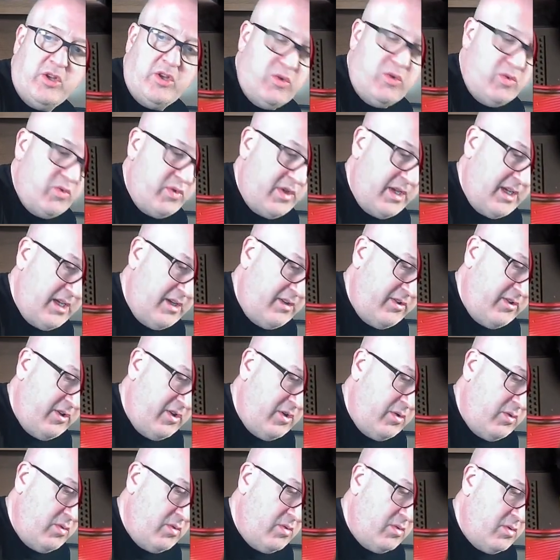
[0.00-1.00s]

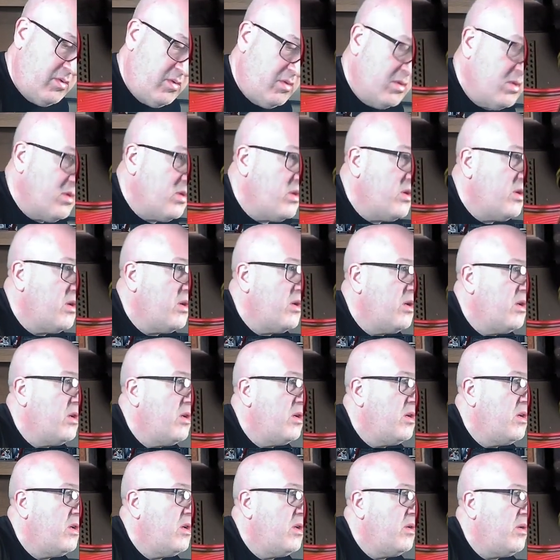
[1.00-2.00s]
UD2.
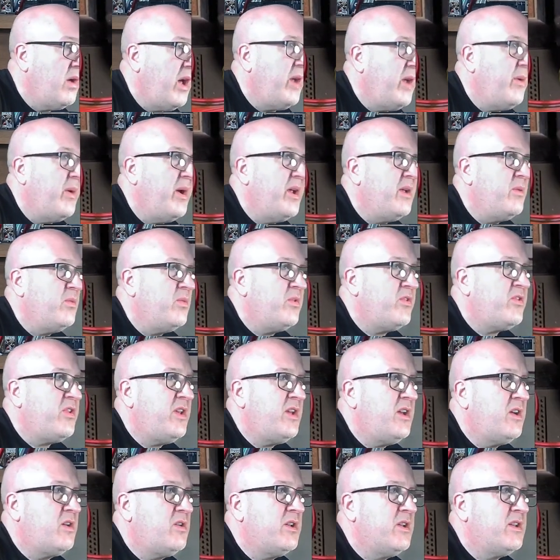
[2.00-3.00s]
Anyway, we're
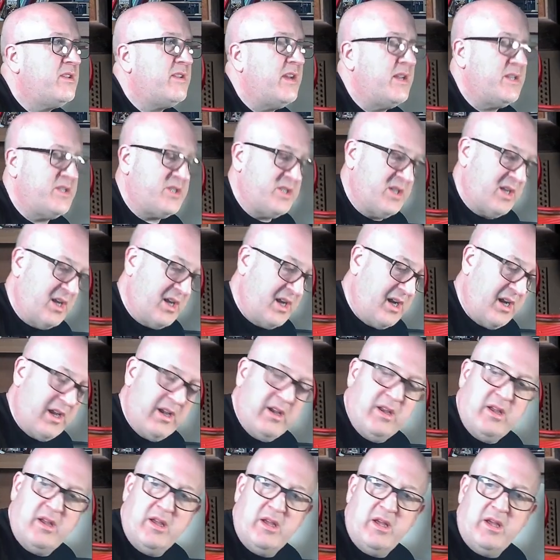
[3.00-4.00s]
seeing a good attention line.
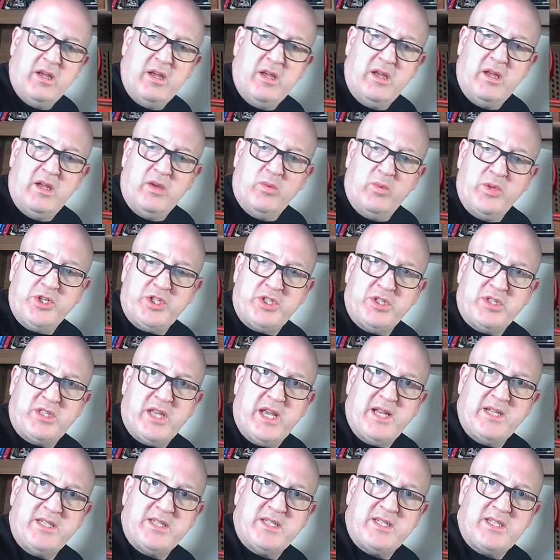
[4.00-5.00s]
We should
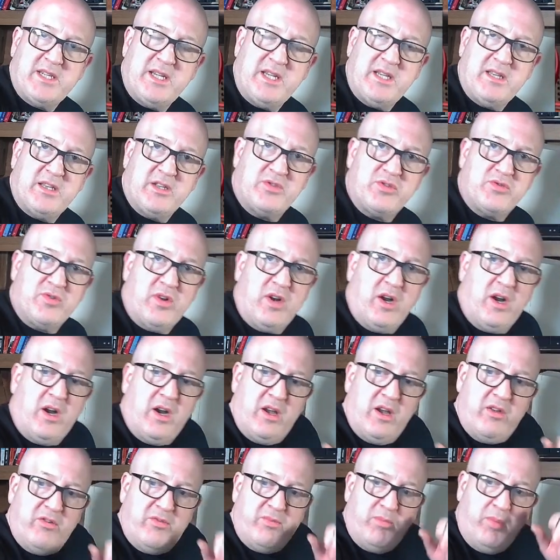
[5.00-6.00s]
then see the
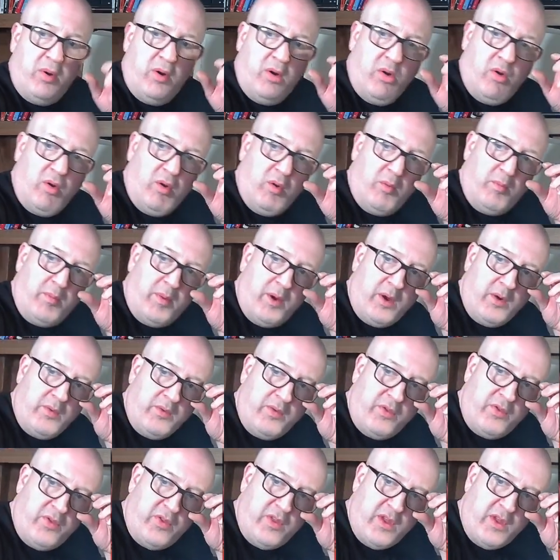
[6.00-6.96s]
drive pull both